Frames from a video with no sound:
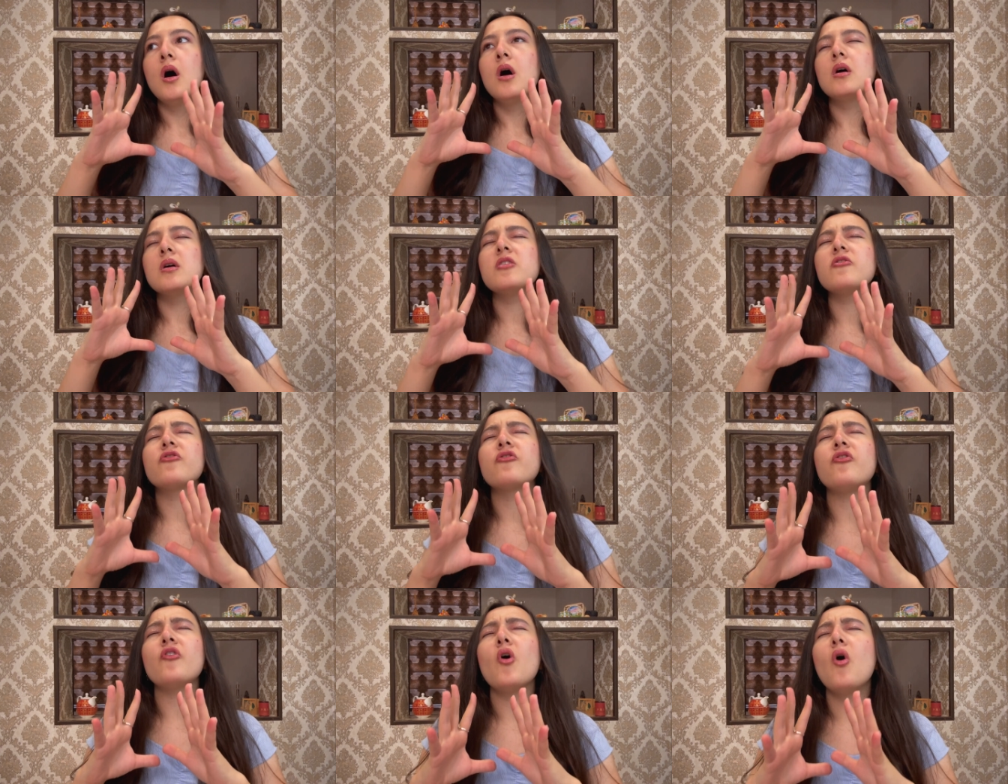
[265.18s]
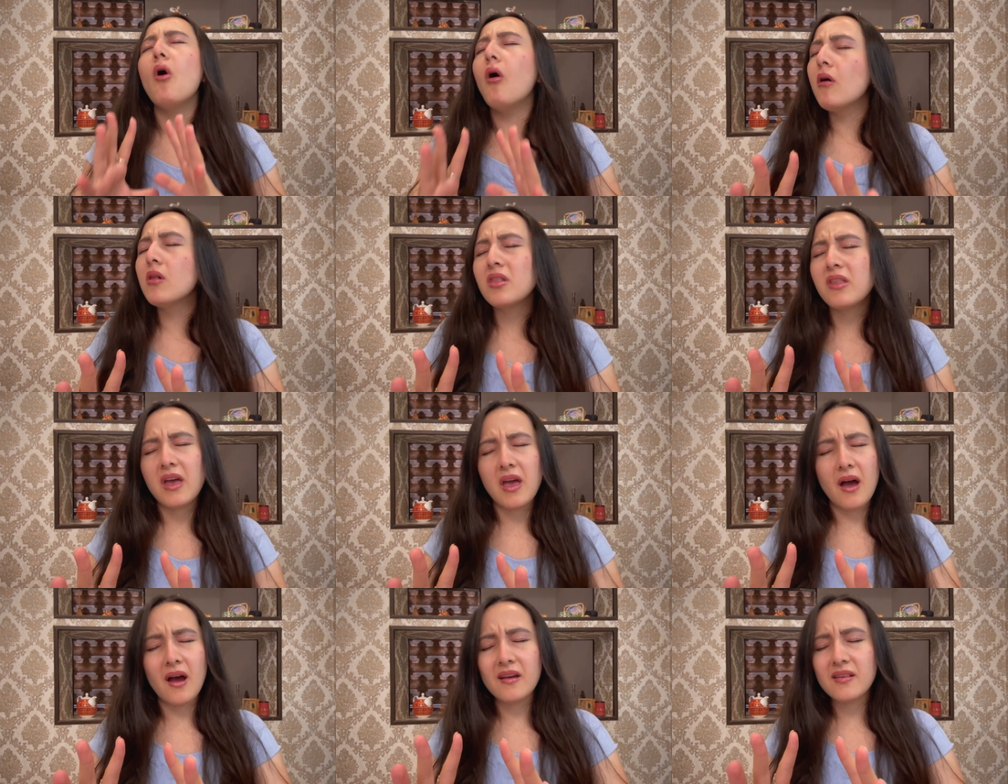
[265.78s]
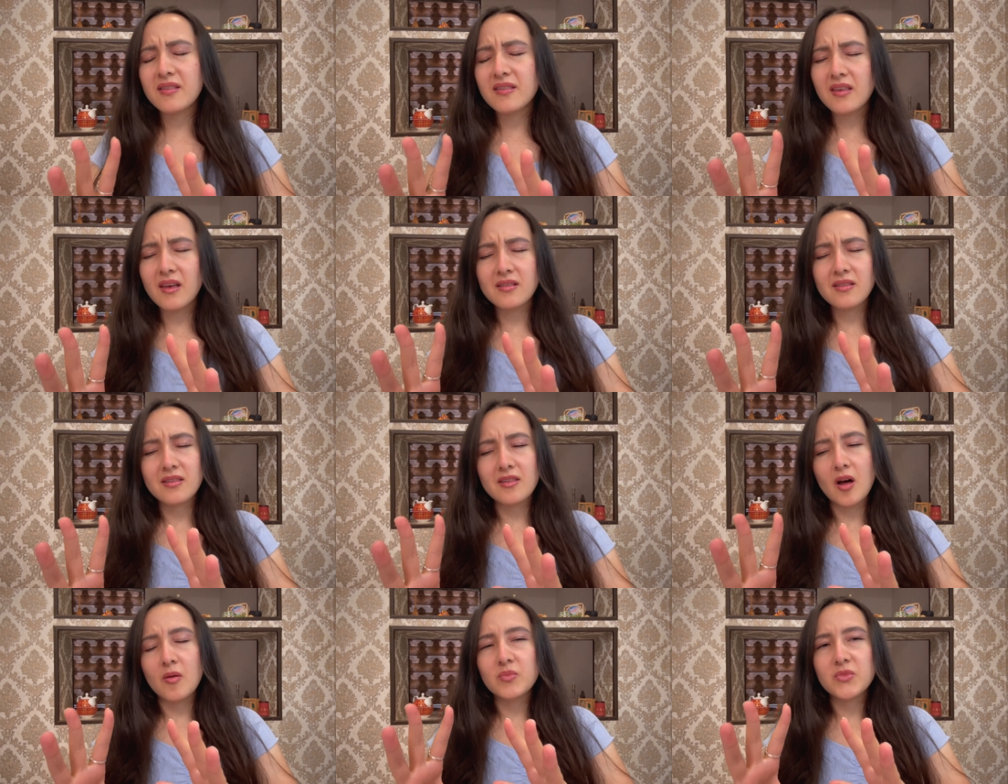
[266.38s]
if only I said
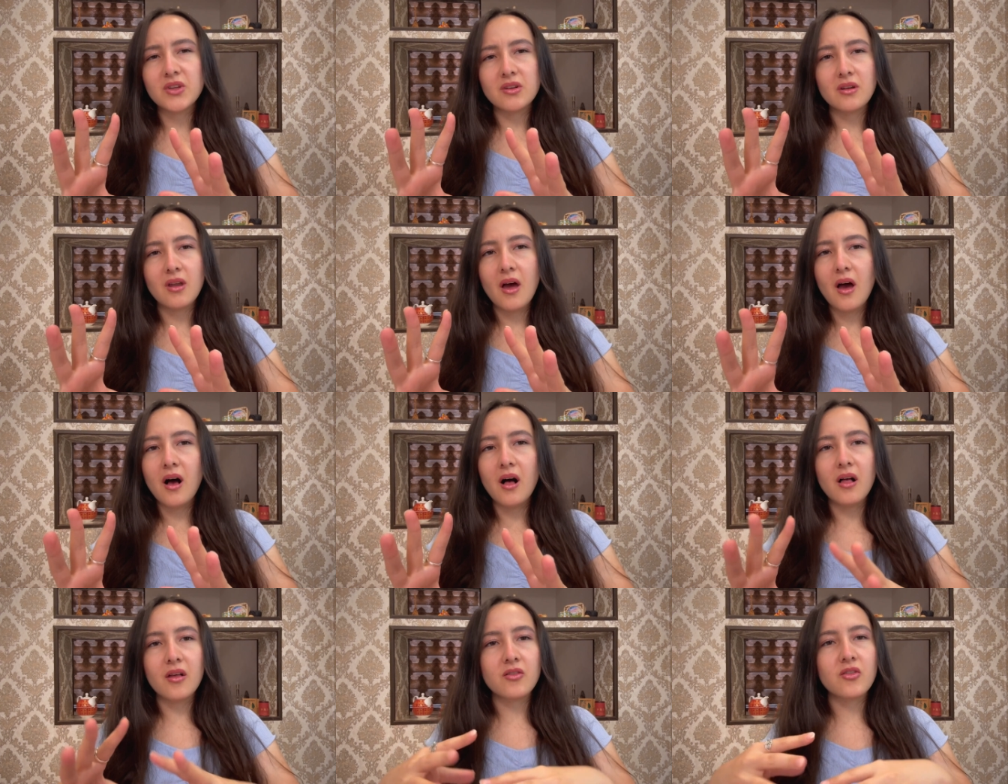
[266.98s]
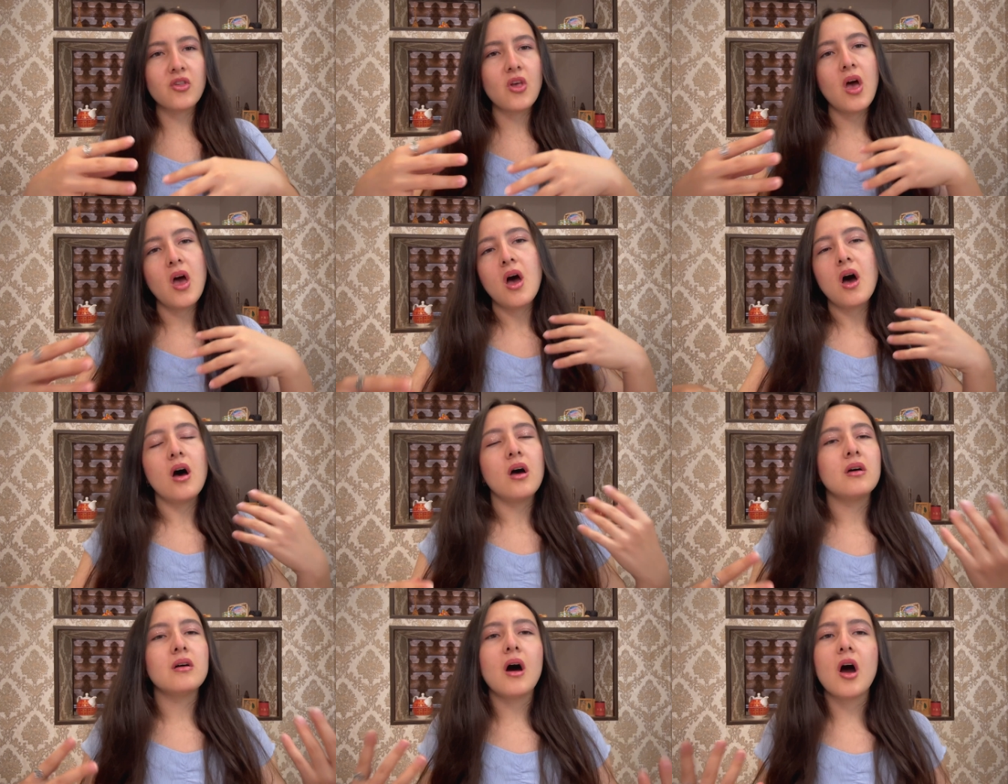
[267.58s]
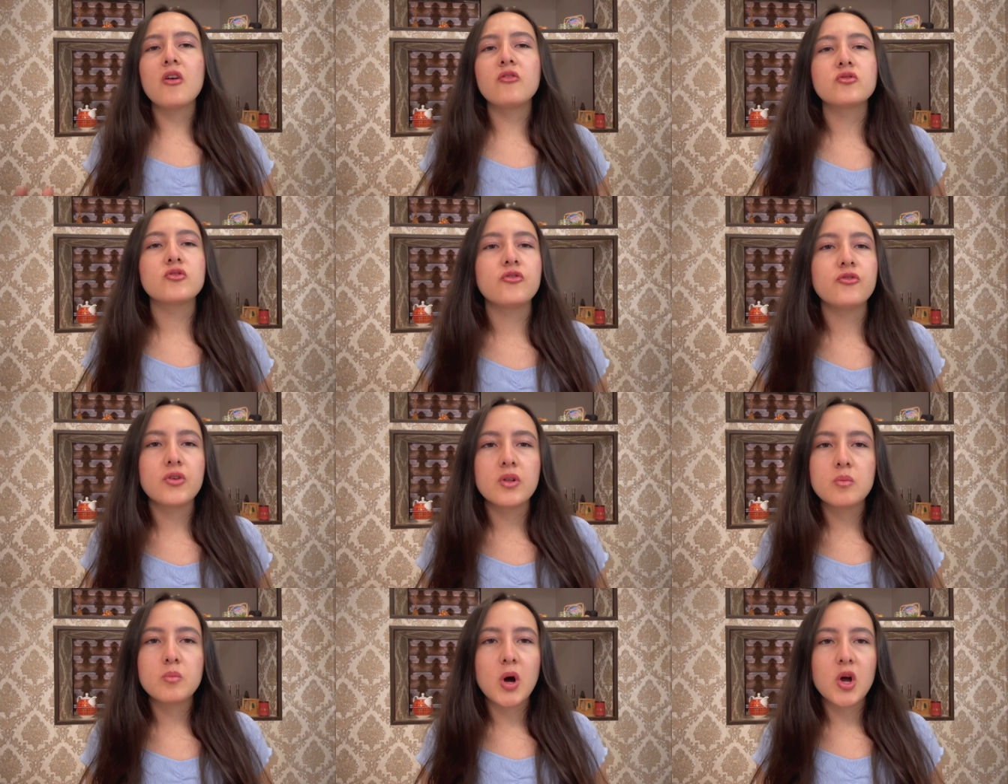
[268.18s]
something else, I would
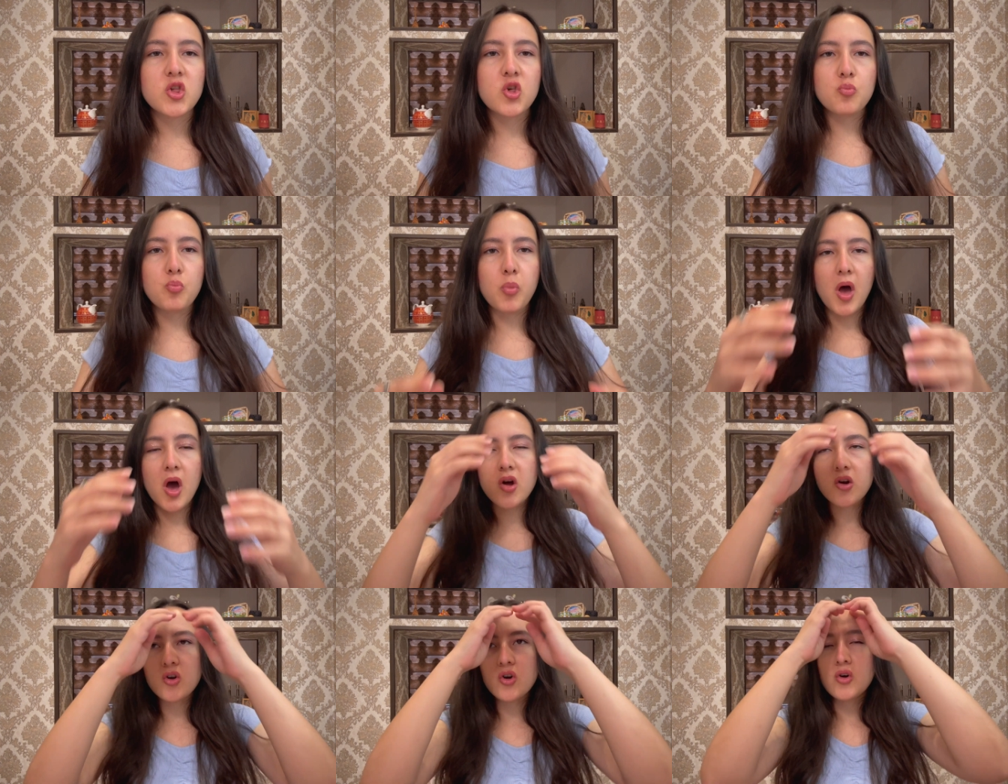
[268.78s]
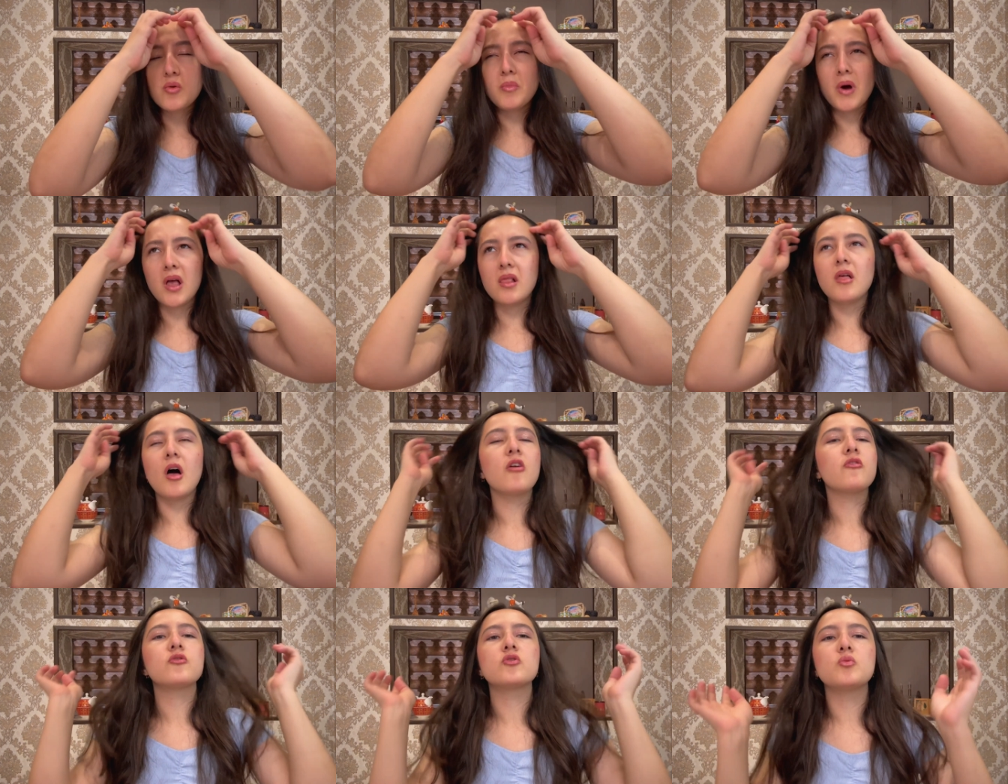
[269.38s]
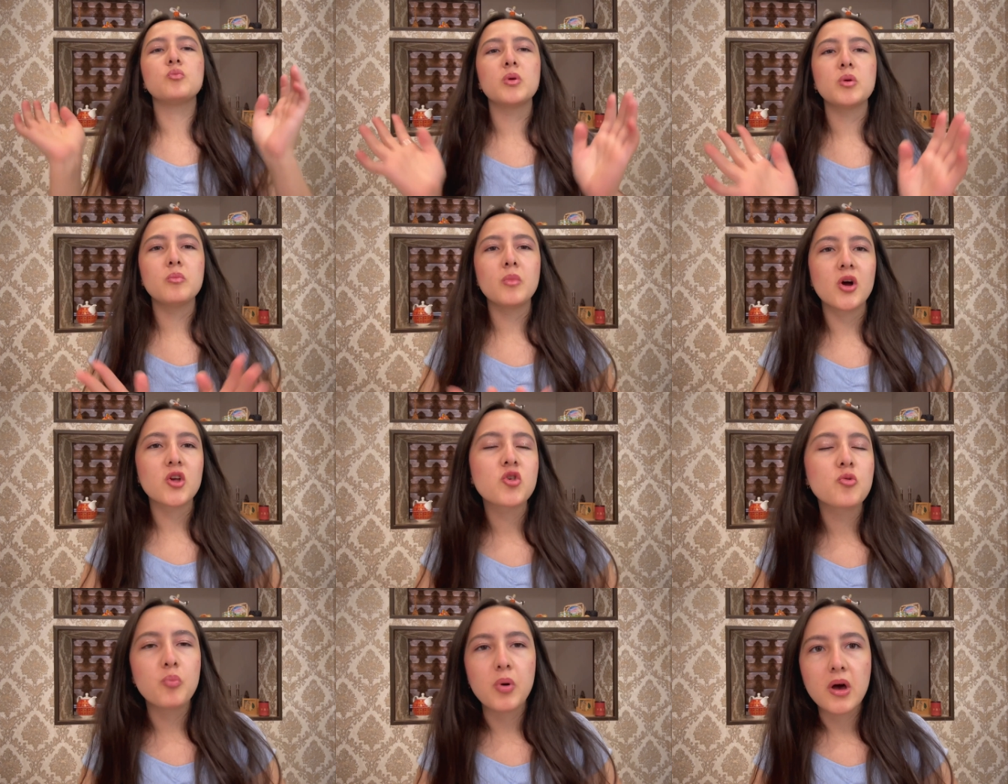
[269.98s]
feel much better, my life would be
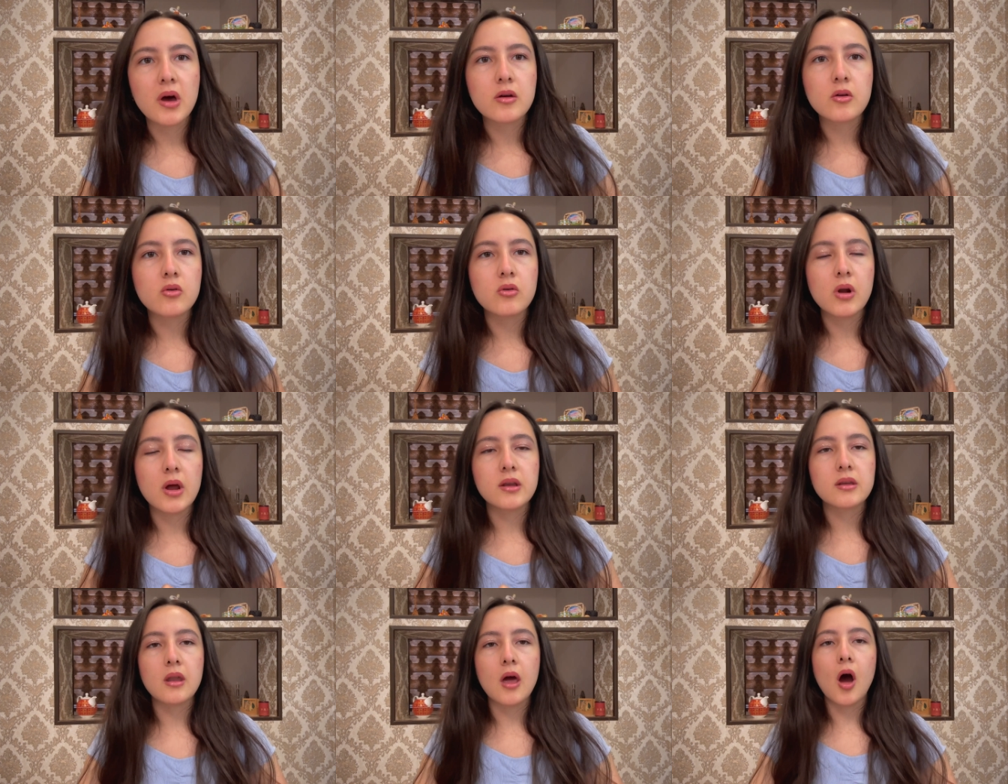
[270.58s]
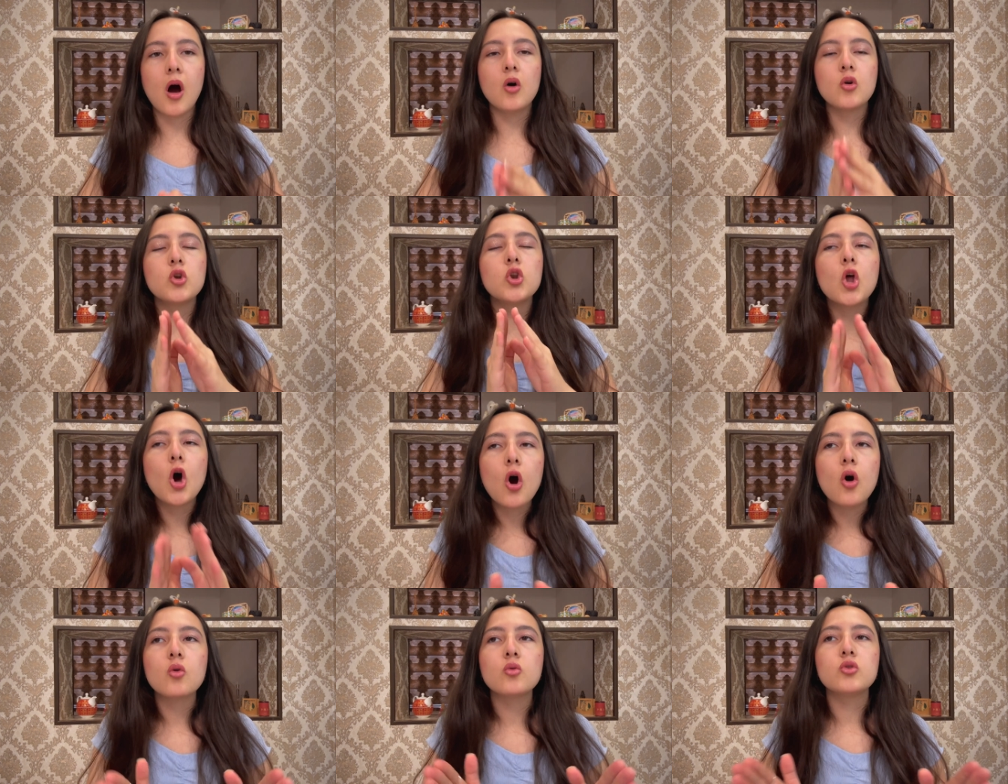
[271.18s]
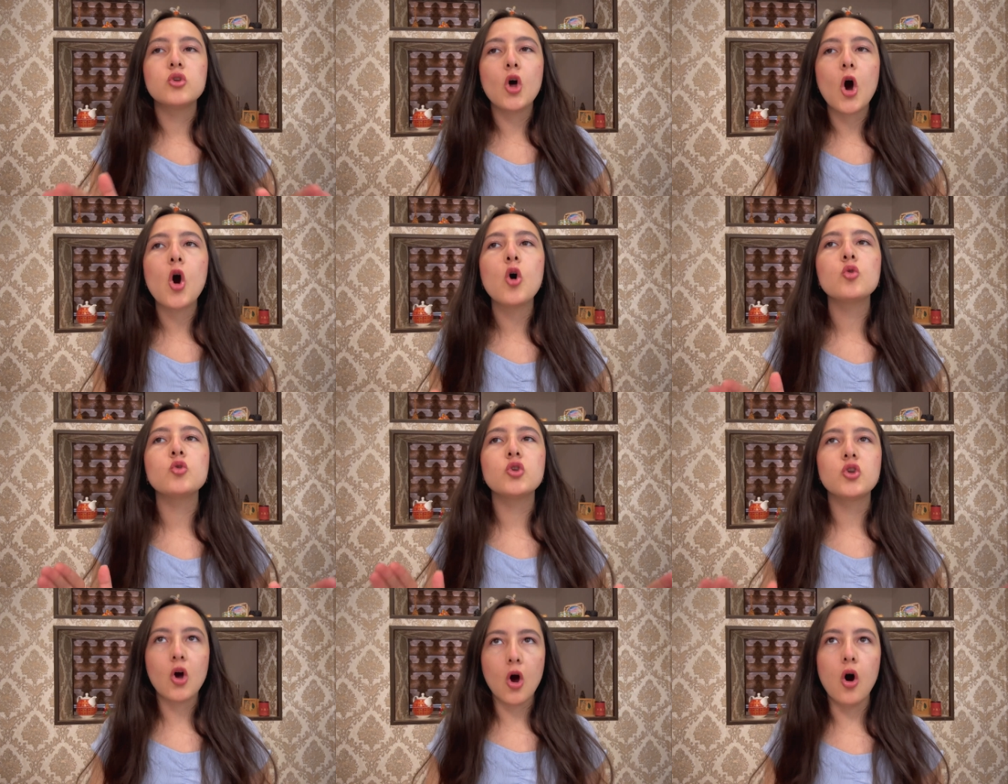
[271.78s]
much better right now.
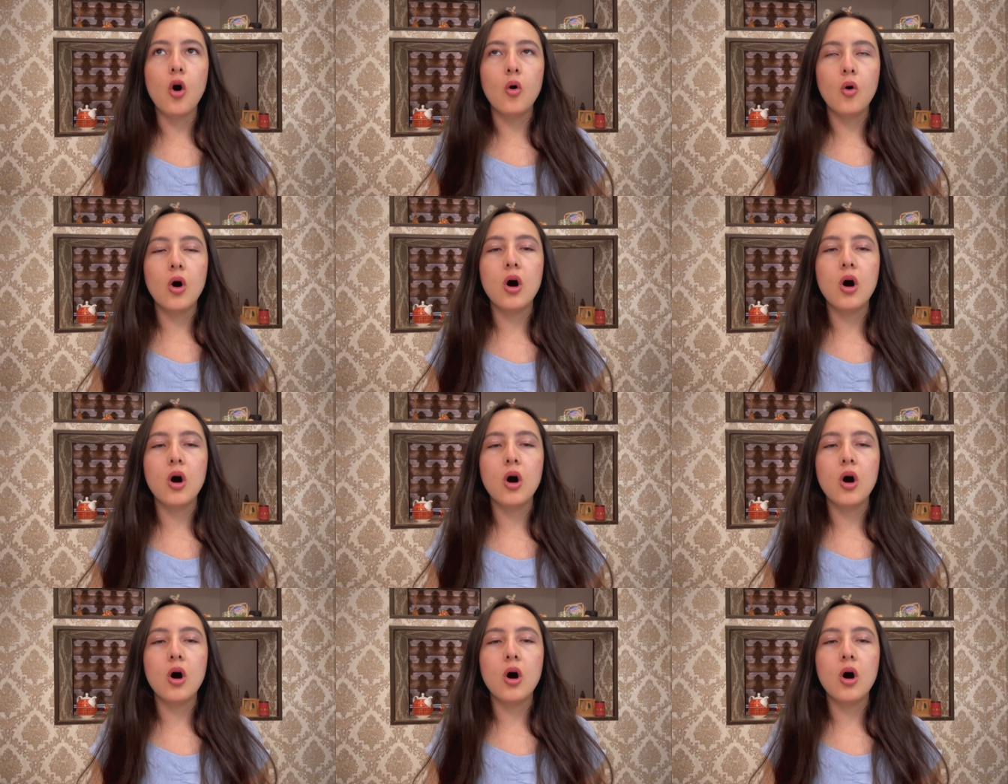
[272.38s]
No.